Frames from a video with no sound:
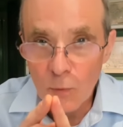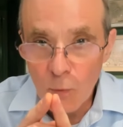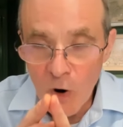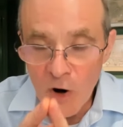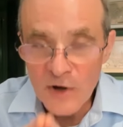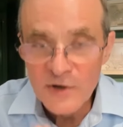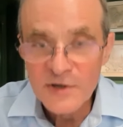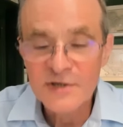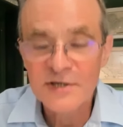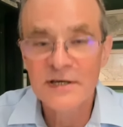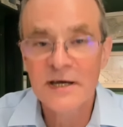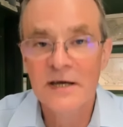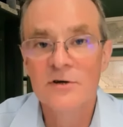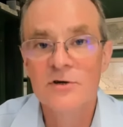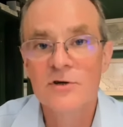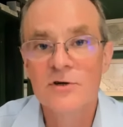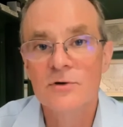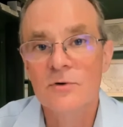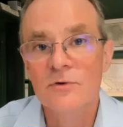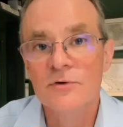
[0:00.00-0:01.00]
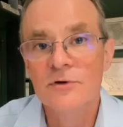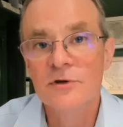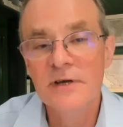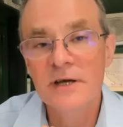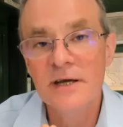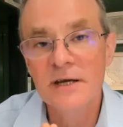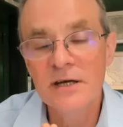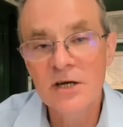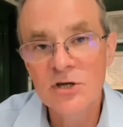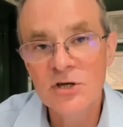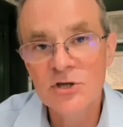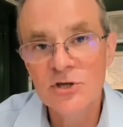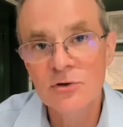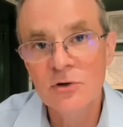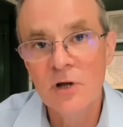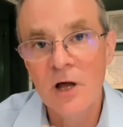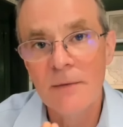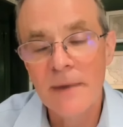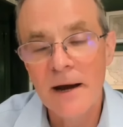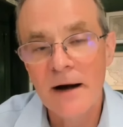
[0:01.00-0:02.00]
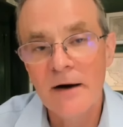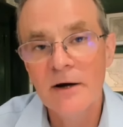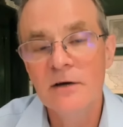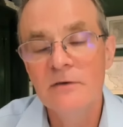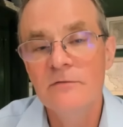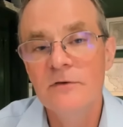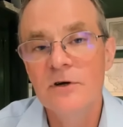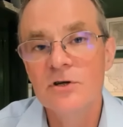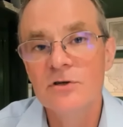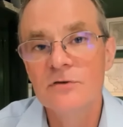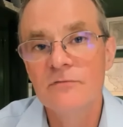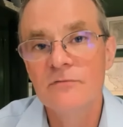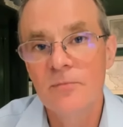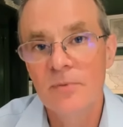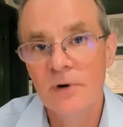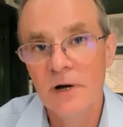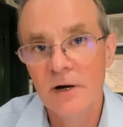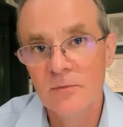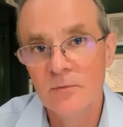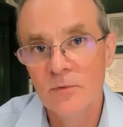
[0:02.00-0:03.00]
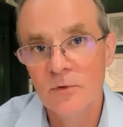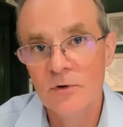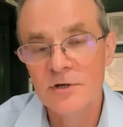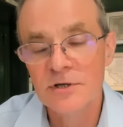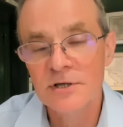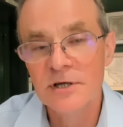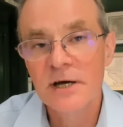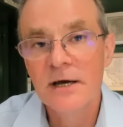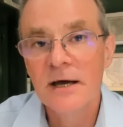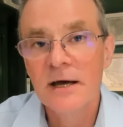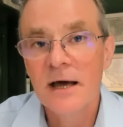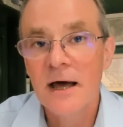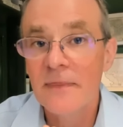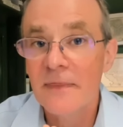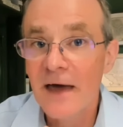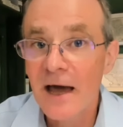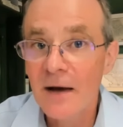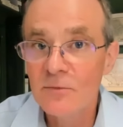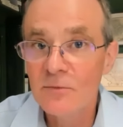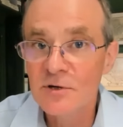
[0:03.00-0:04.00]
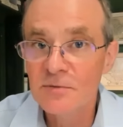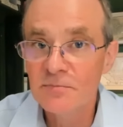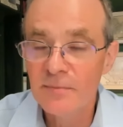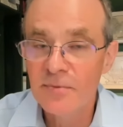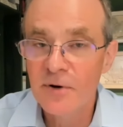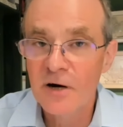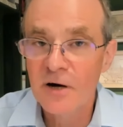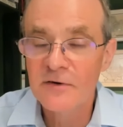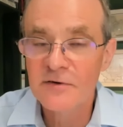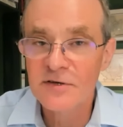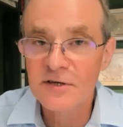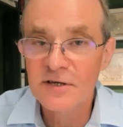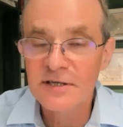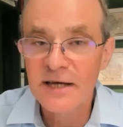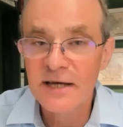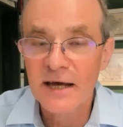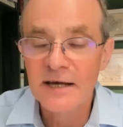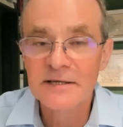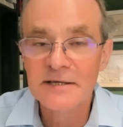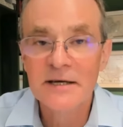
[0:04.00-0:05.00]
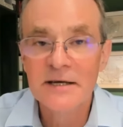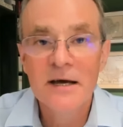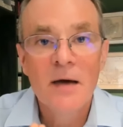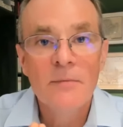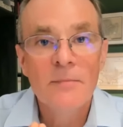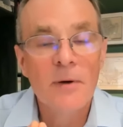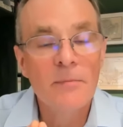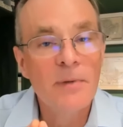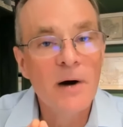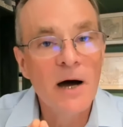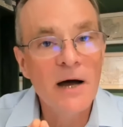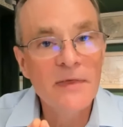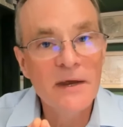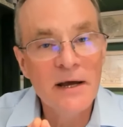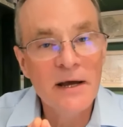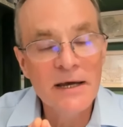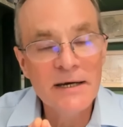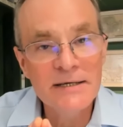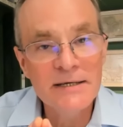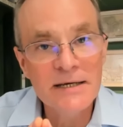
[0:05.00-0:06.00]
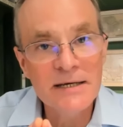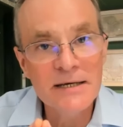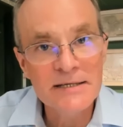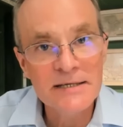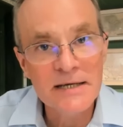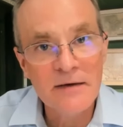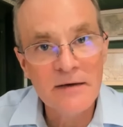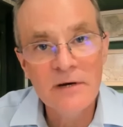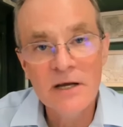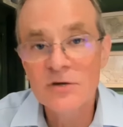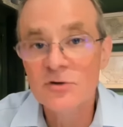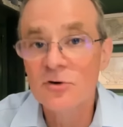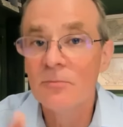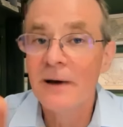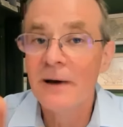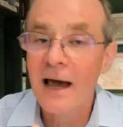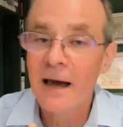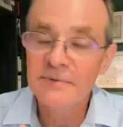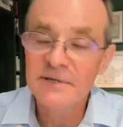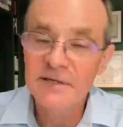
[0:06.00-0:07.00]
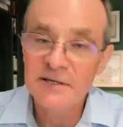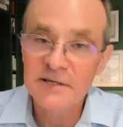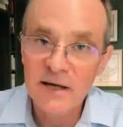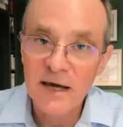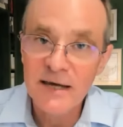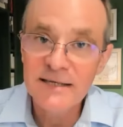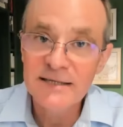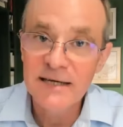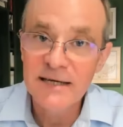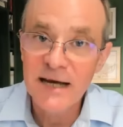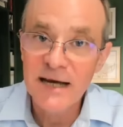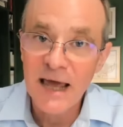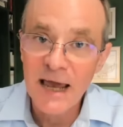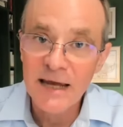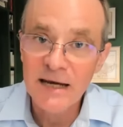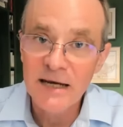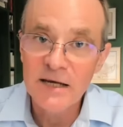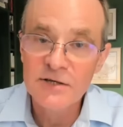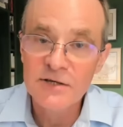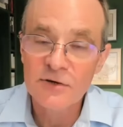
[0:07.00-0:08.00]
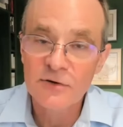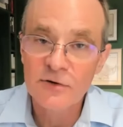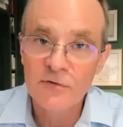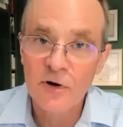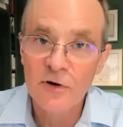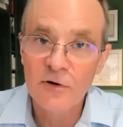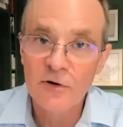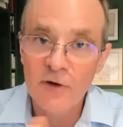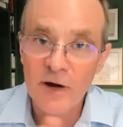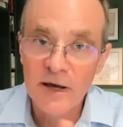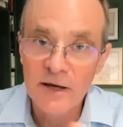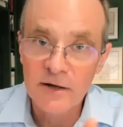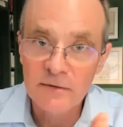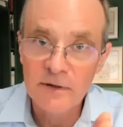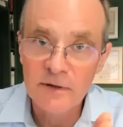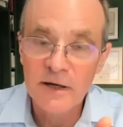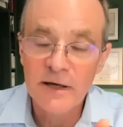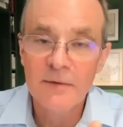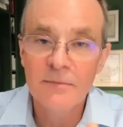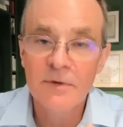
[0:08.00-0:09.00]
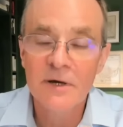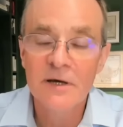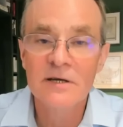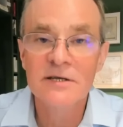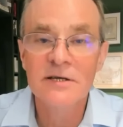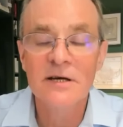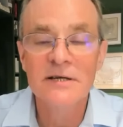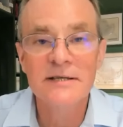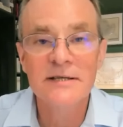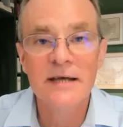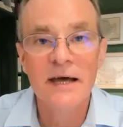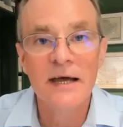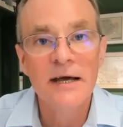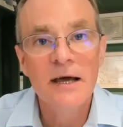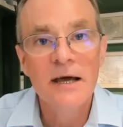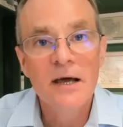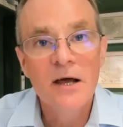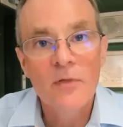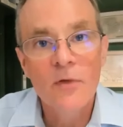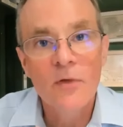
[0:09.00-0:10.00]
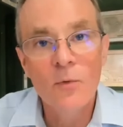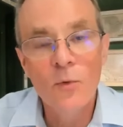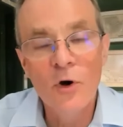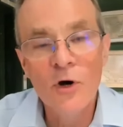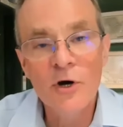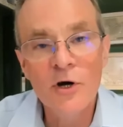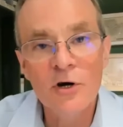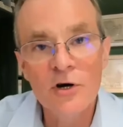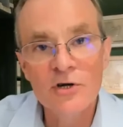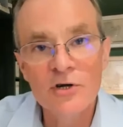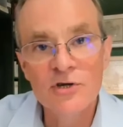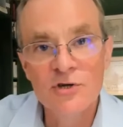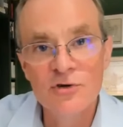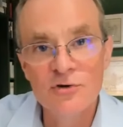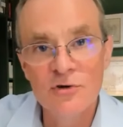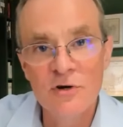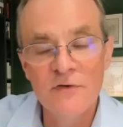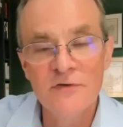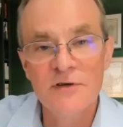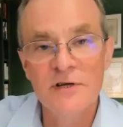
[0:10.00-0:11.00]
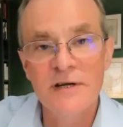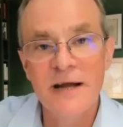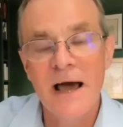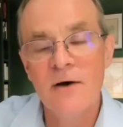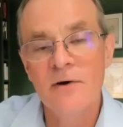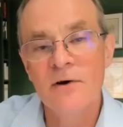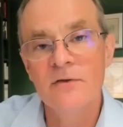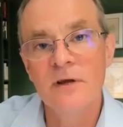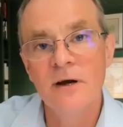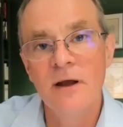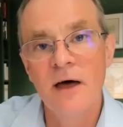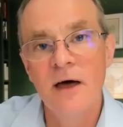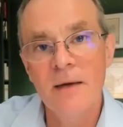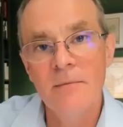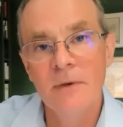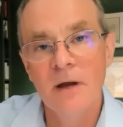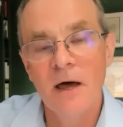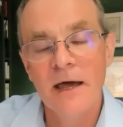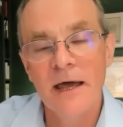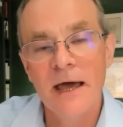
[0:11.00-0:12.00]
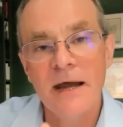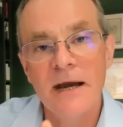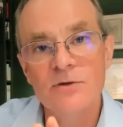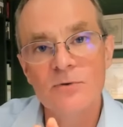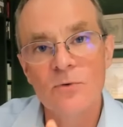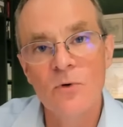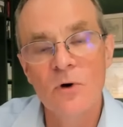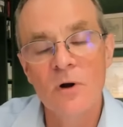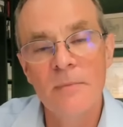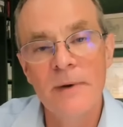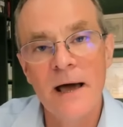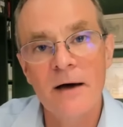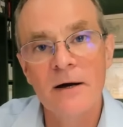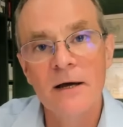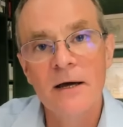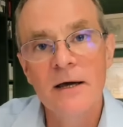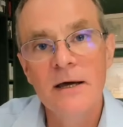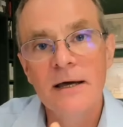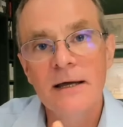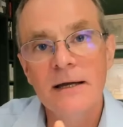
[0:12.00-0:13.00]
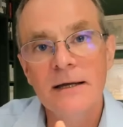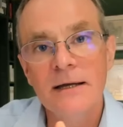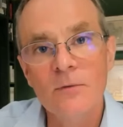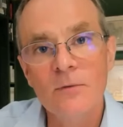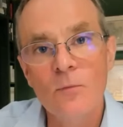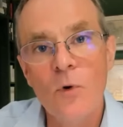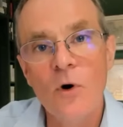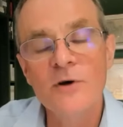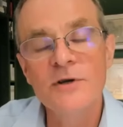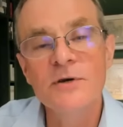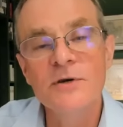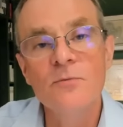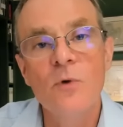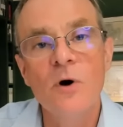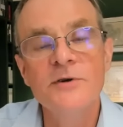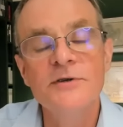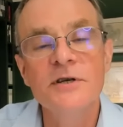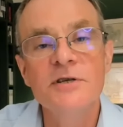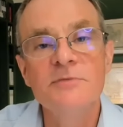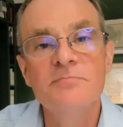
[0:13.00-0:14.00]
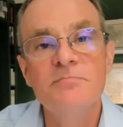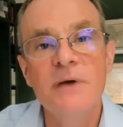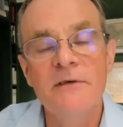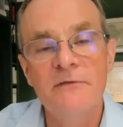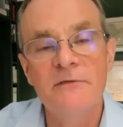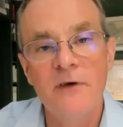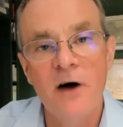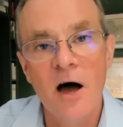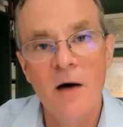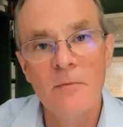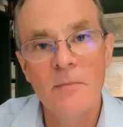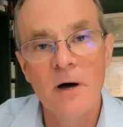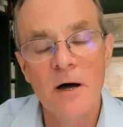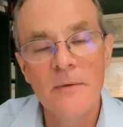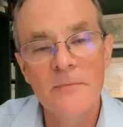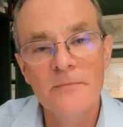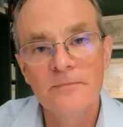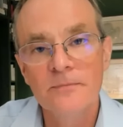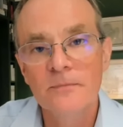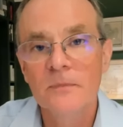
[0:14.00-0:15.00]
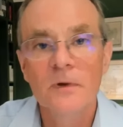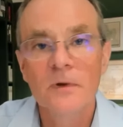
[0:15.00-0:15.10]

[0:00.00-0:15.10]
was central to the initial American vision for Bretton Woods. And that was a big part of its success. But by the 1970s, or perhaps it's the 1980s, Donald Ronald Reagan, again, we can discuss that, the worker has drifted out of the limelight and it's all about what, do, what does big pharma